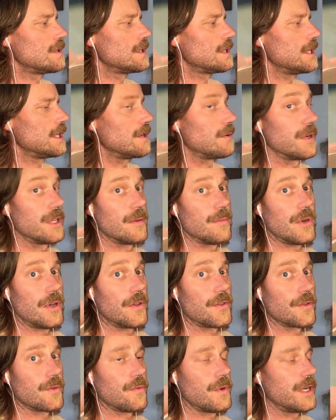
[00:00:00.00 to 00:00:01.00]
Anyway, the
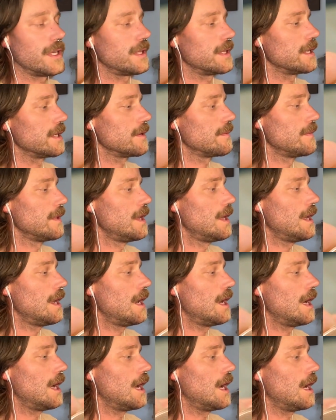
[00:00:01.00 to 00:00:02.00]
balls are white in there.
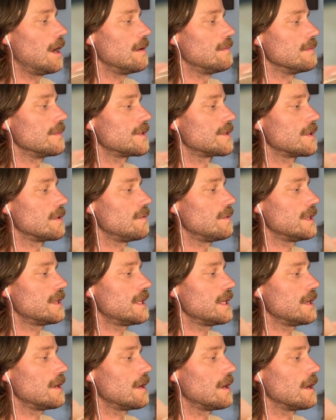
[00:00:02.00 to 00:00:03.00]
So what
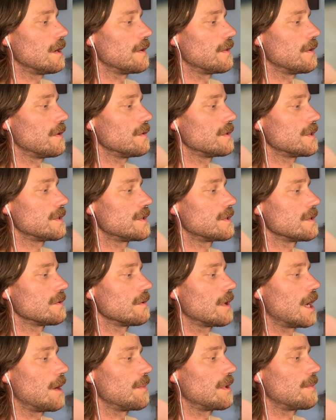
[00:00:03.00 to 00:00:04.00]
they are, those are
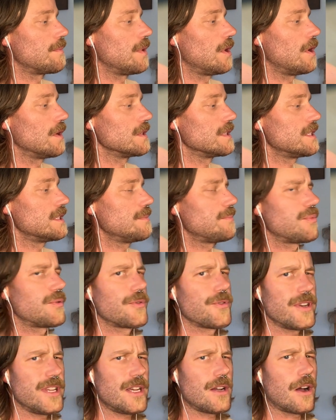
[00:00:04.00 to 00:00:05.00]
ceramic balls. This is a
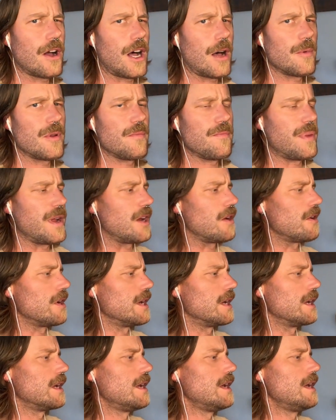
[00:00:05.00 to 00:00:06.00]
pretty common
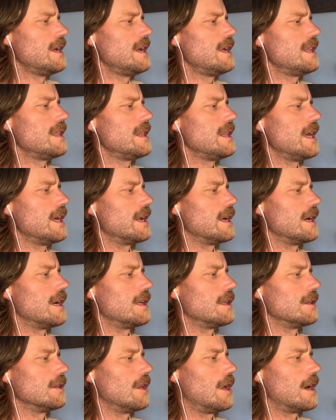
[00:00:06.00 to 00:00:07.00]
bearing that
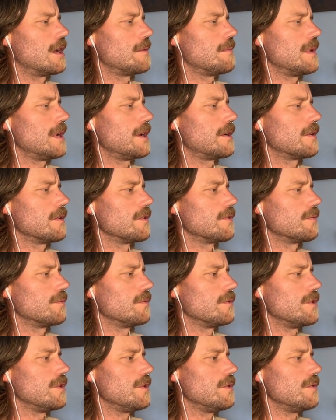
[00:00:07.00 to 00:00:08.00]
a lot of makers
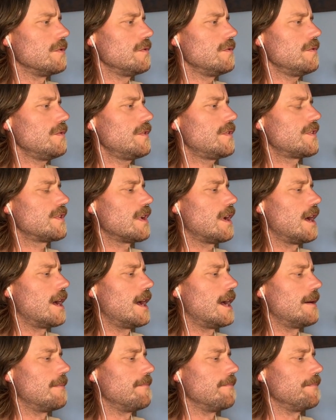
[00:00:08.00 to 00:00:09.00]
will use.
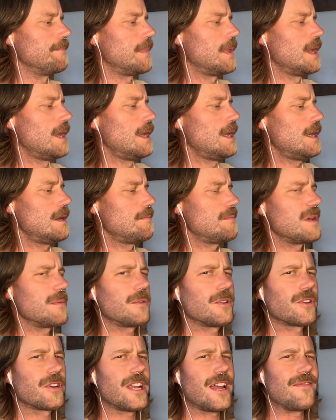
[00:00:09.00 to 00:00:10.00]

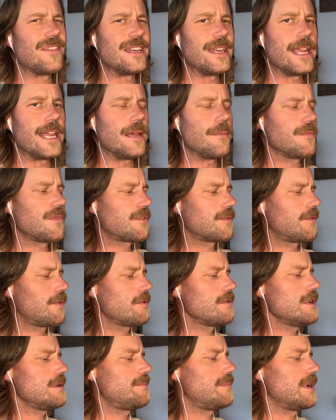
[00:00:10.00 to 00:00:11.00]
People are going to have names
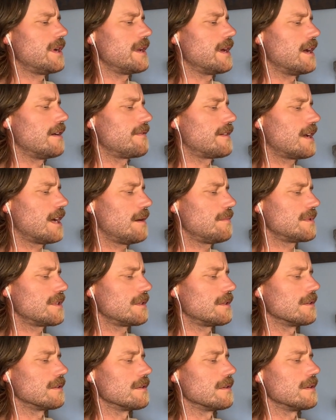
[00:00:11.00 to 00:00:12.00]
for it, but I've come
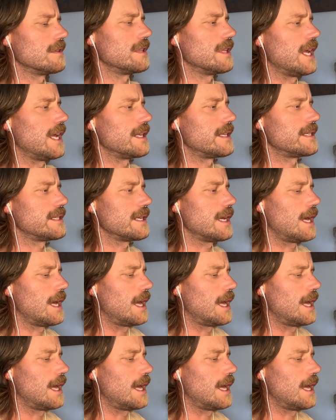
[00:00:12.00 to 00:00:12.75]
to learn that